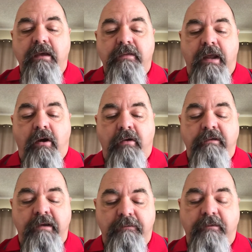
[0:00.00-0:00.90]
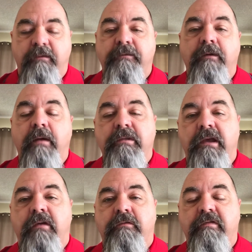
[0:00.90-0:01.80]
that are different from the
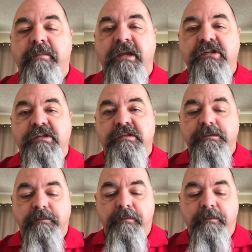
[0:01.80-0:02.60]
other speeches.